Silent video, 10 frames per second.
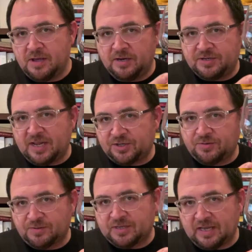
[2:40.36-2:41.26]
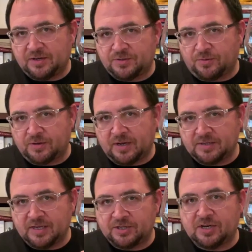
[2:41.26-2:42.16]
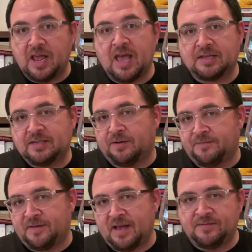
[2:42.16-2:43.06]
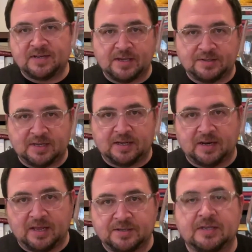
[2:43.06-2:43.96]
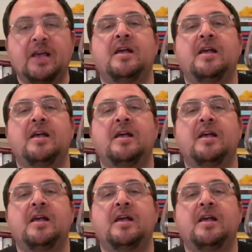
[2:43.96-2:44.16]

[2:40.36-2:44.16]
International Standards Organization XL5 tasting glass.